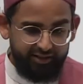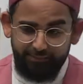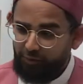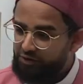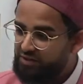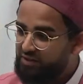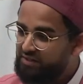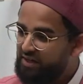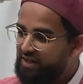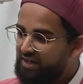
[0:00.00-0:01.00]
This person
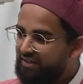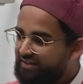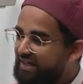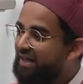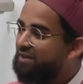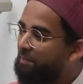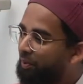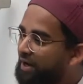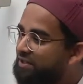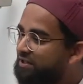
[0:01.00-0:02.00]
is singing the
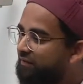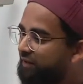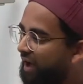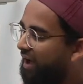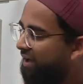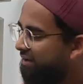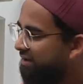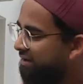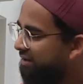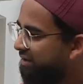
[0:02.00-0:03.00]
praises of God,
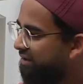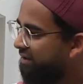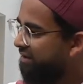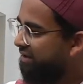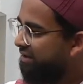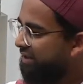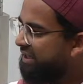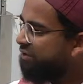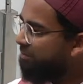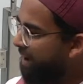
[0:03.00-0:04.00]

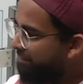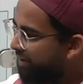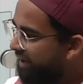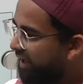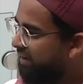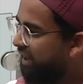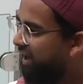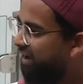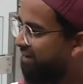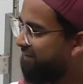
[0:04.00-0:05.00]
he's remembering
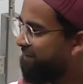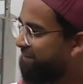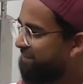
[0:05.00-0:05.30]
Allah.